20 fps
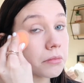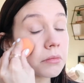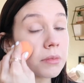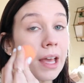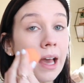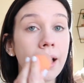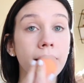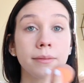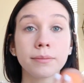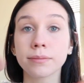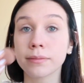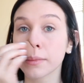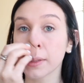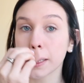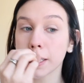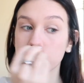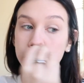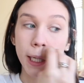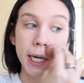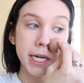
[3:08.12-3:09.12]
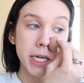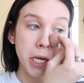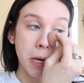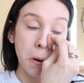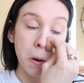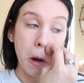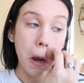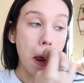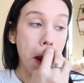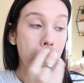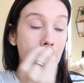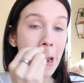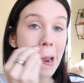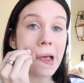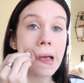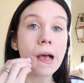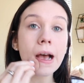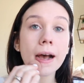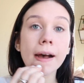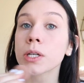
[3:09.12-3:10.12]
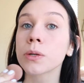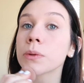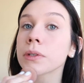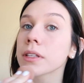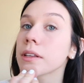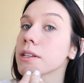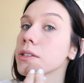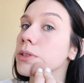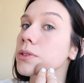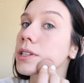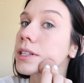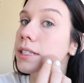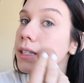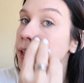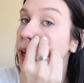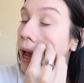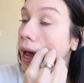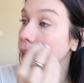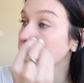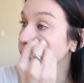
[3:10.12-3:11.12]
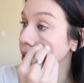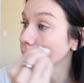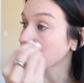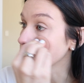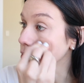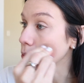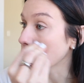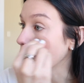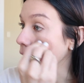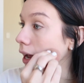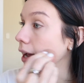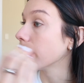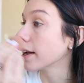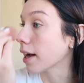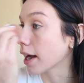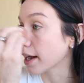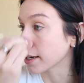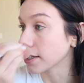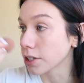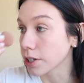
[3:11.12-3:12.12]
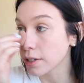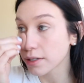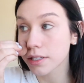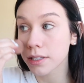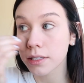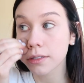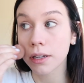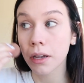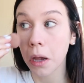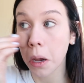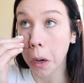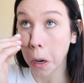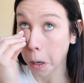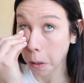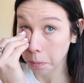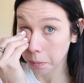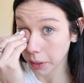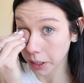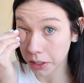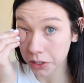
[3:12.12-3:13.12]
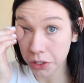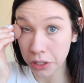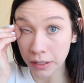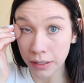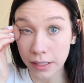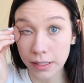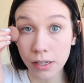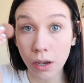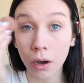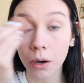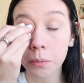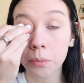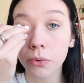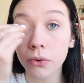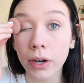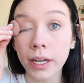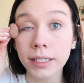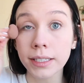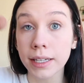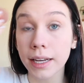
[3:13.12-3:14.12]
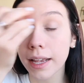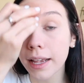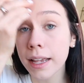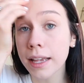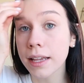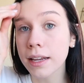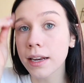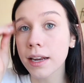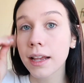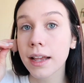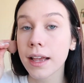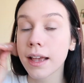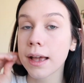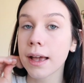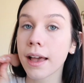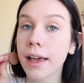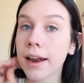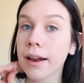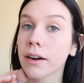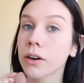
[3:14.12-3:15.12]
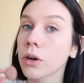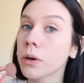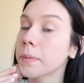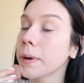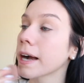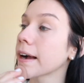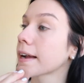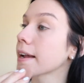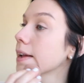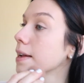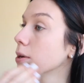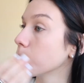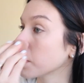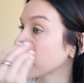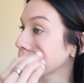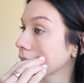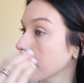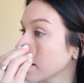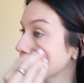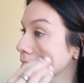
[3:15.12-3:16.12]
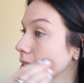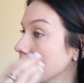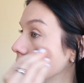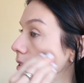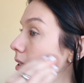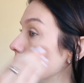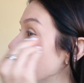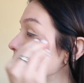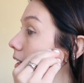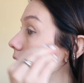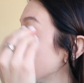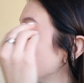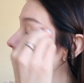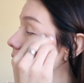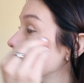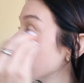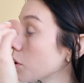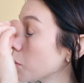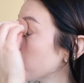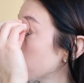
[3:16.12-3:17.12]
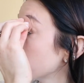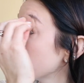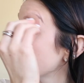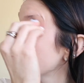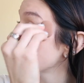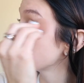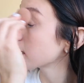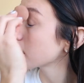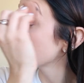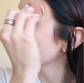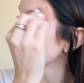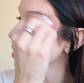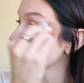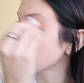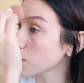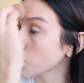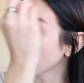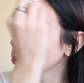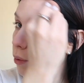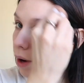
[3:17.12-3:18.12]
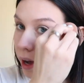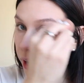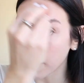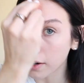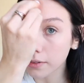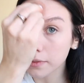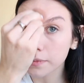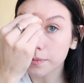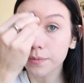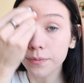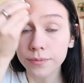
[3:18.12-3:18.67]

yeah, that's what I do. I don't really do this in any good way. I just make sure it's all blended in, and I'll go back in with concealer in a little bit as well.